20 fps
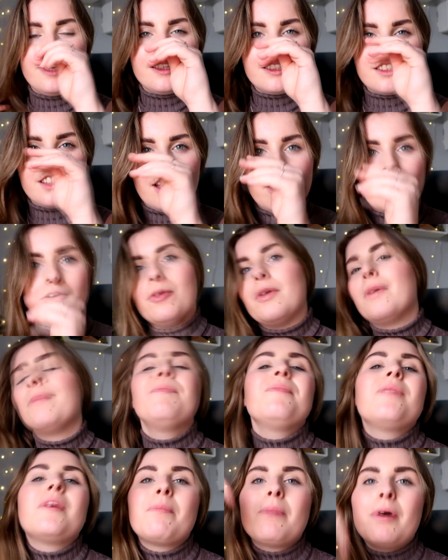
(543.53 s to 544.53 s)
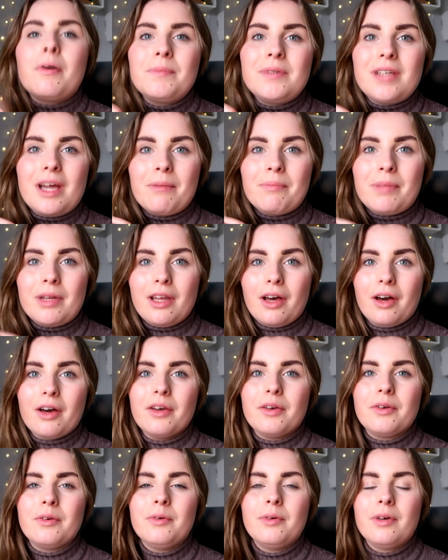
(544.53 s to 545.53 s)
So pop down
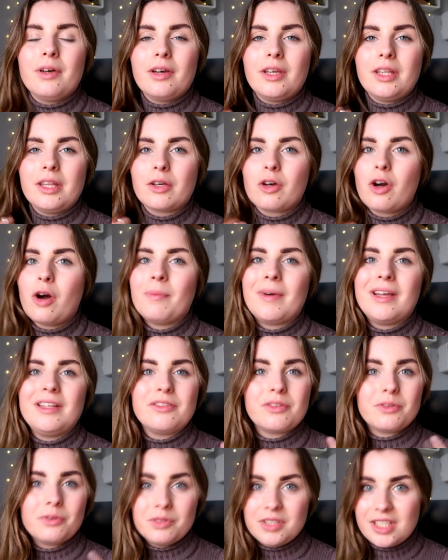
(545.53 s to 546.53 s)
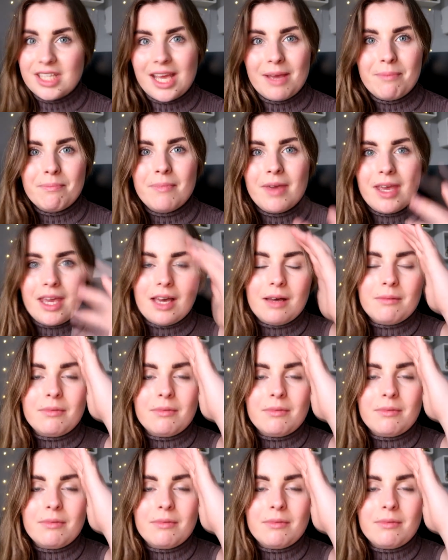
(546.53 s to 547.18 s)
below in the comments or DM me.